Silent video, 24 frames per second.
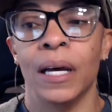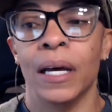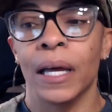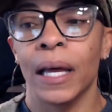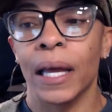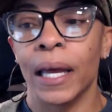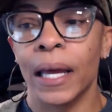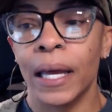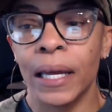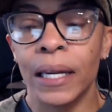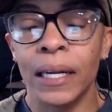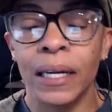
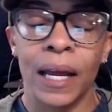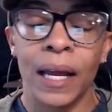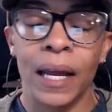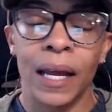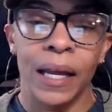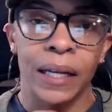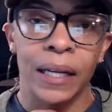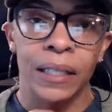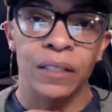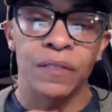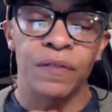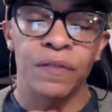and it
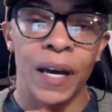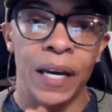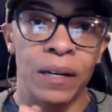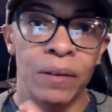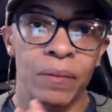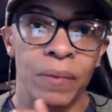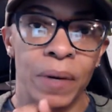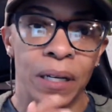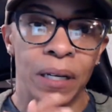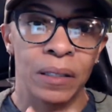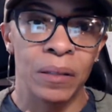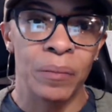adds fat
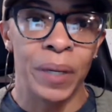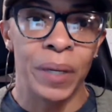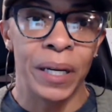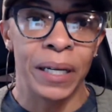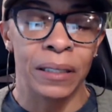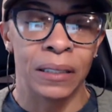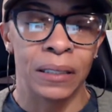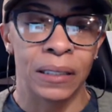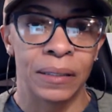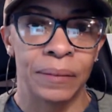around the belly.